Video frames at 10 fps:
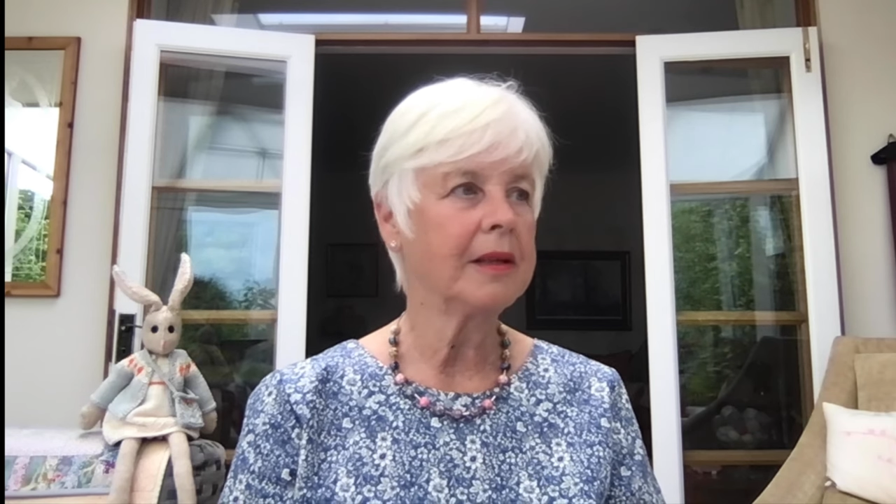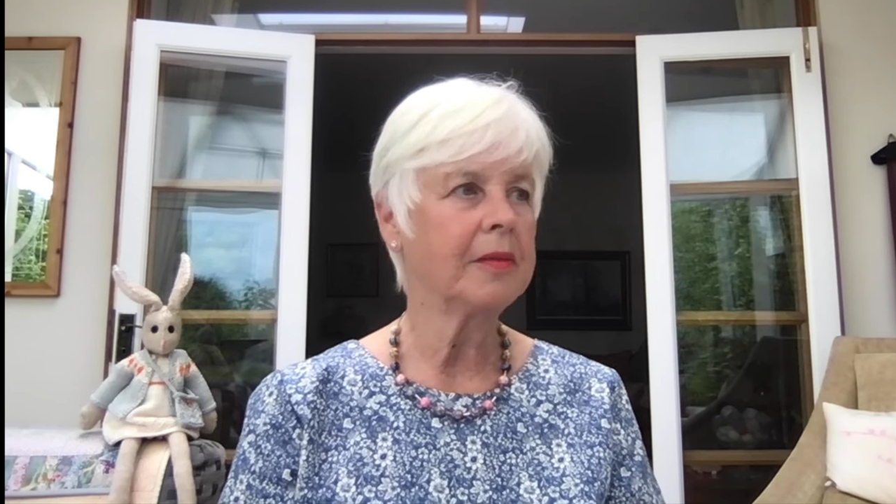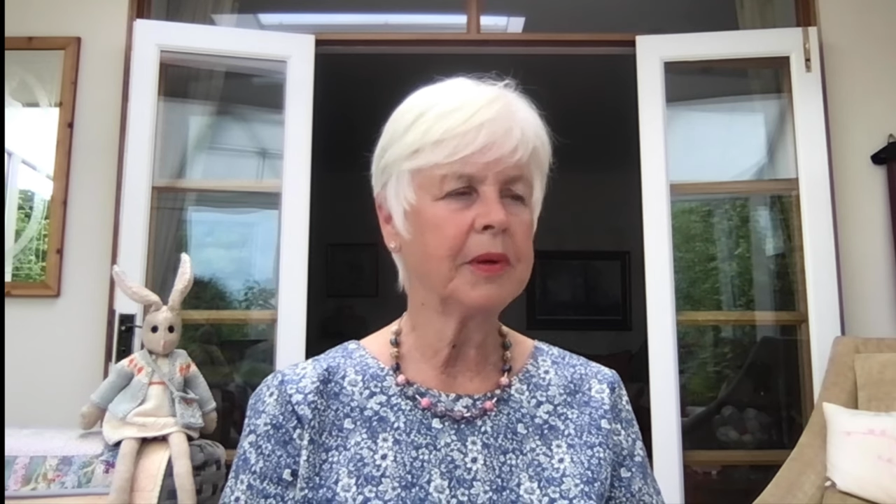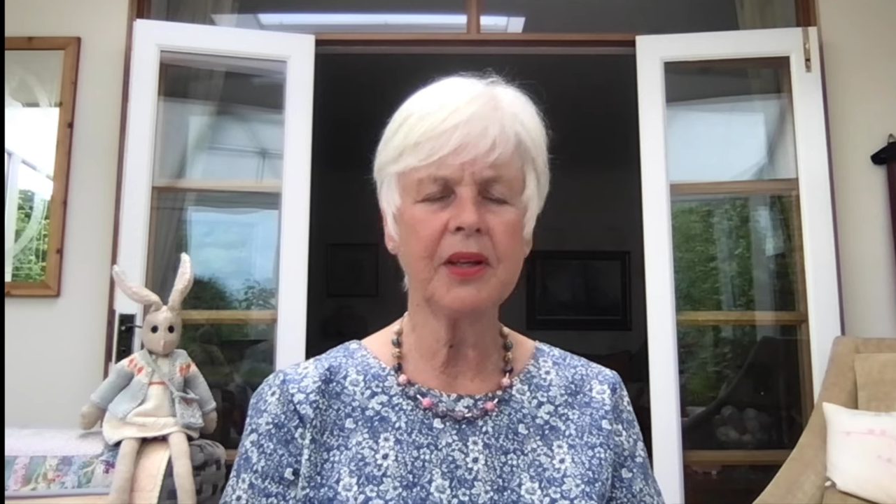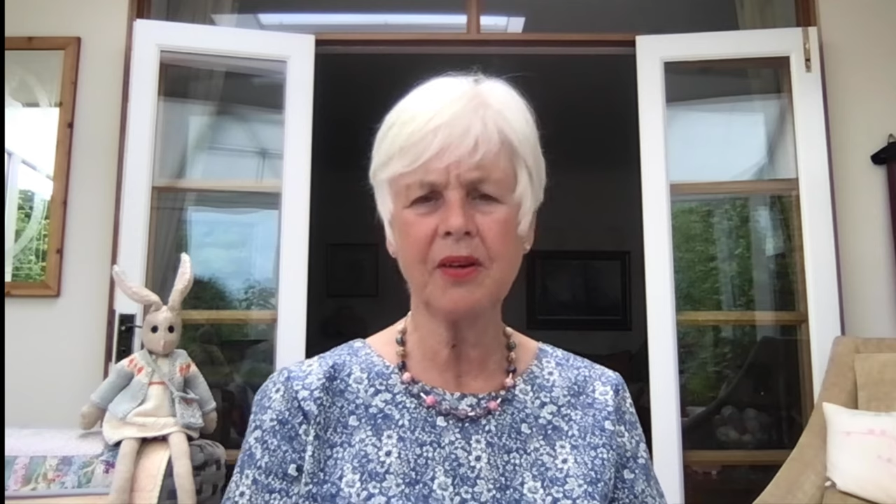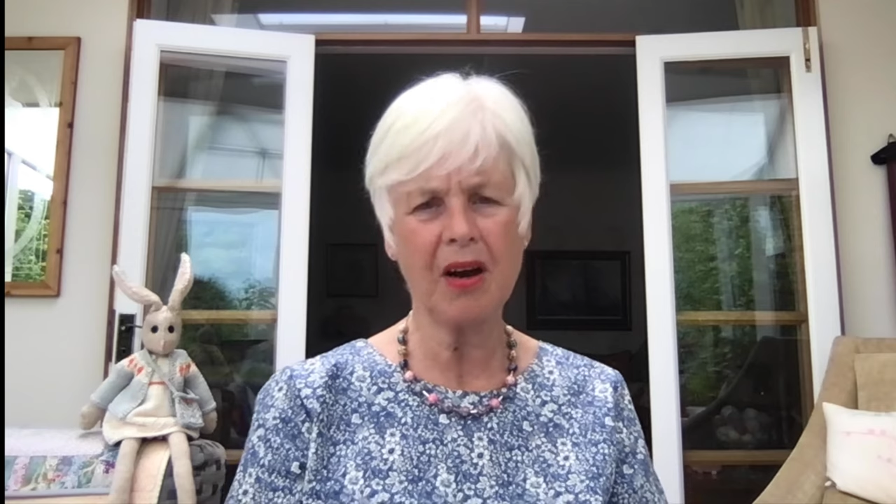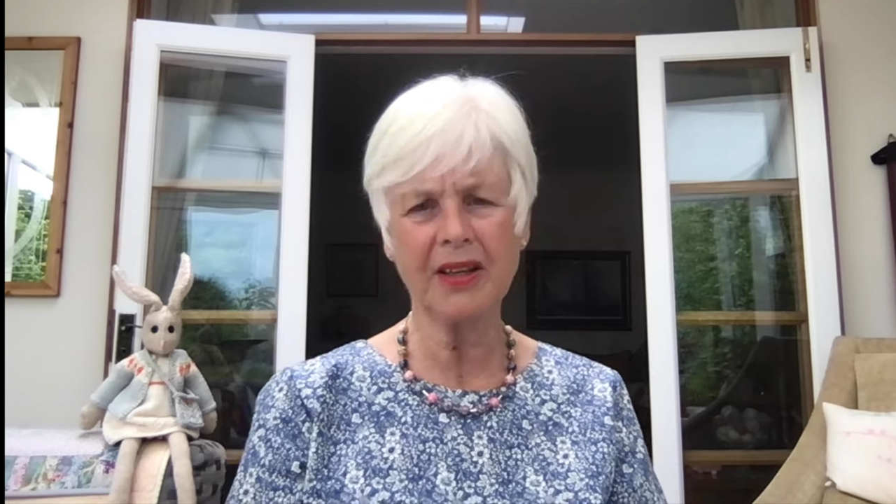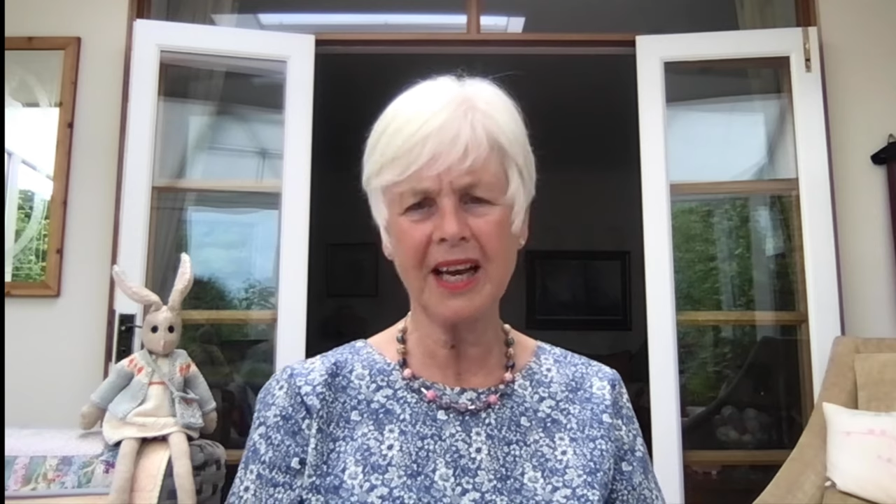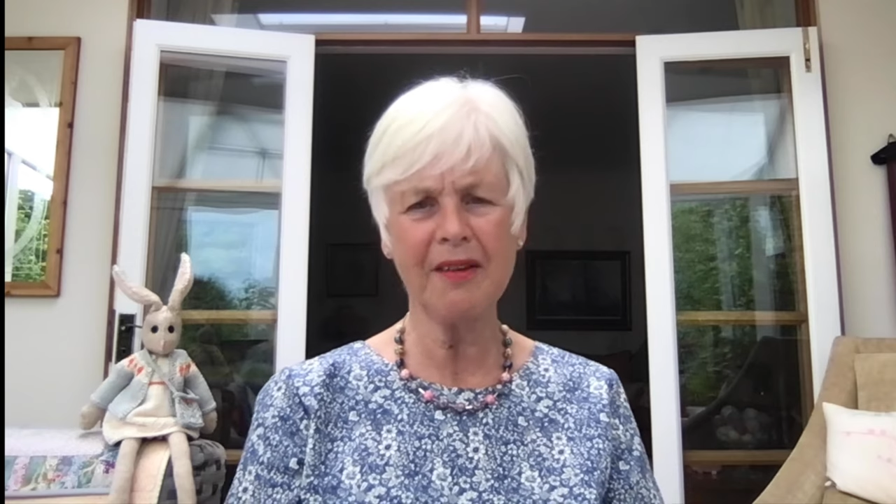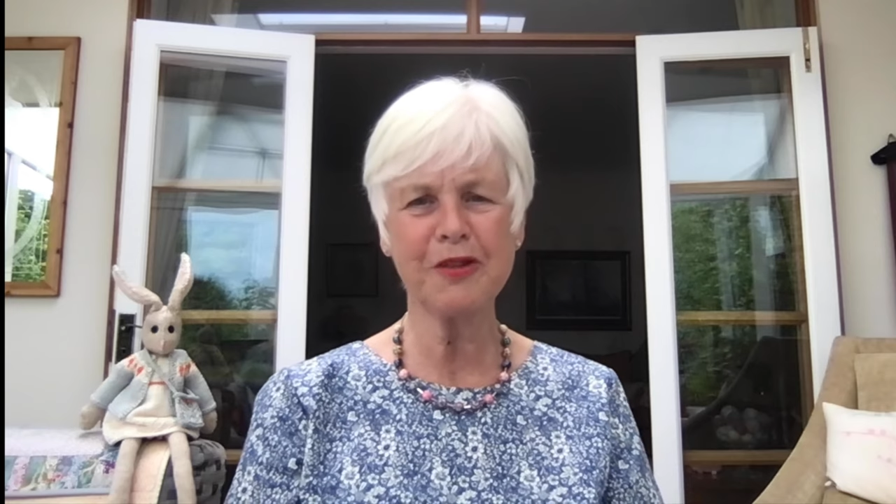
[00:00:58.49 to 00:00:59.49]
But you can't
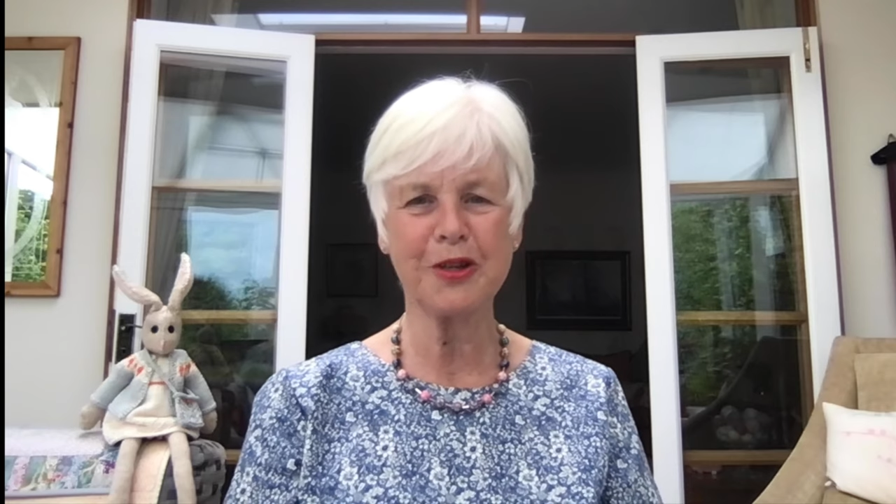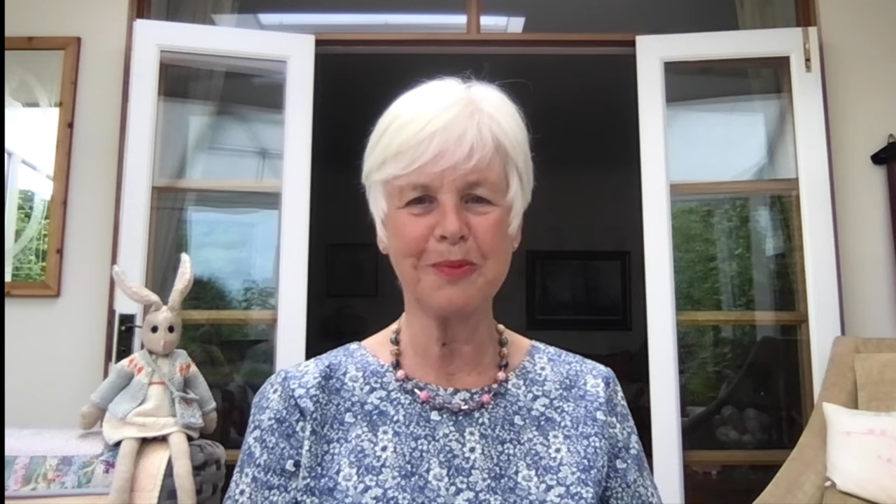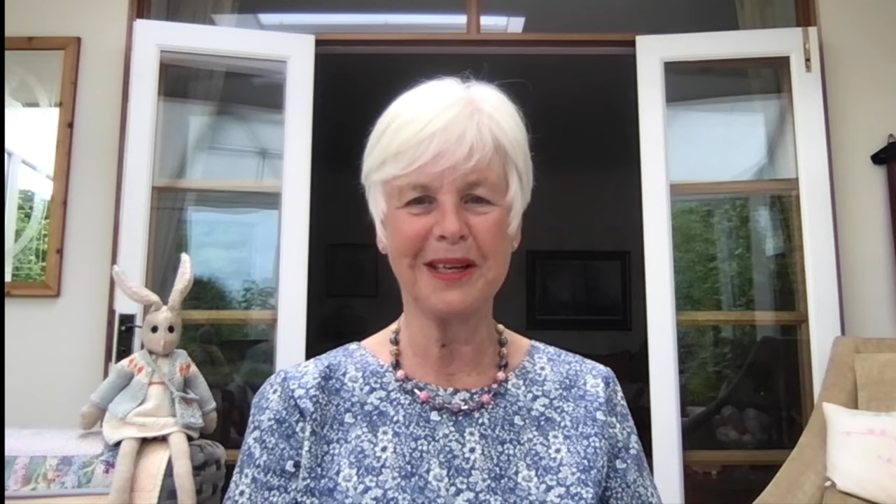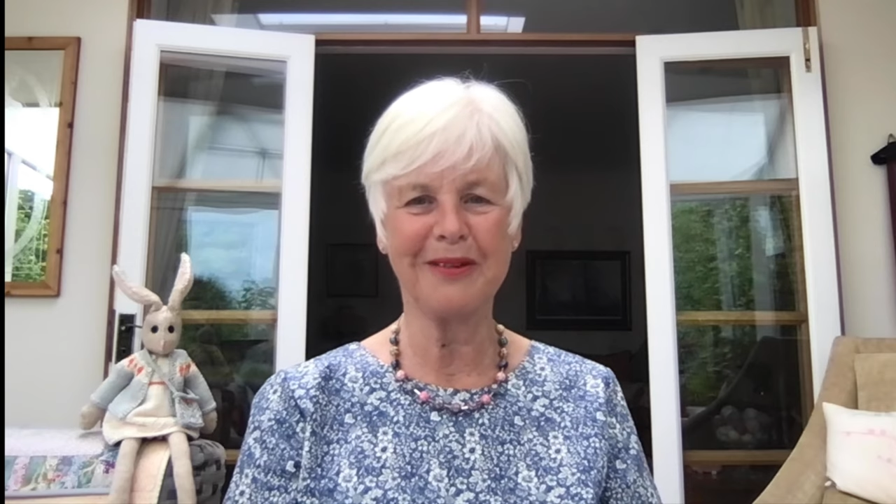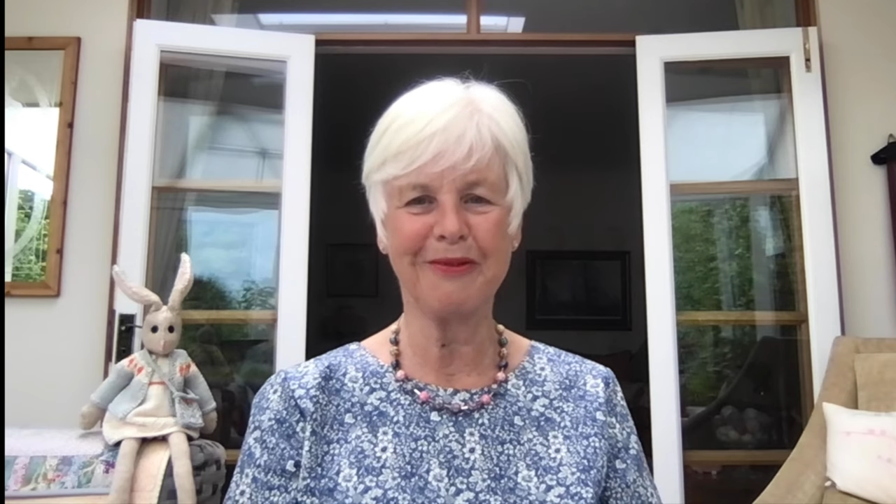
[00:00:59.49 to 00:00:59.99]
have too many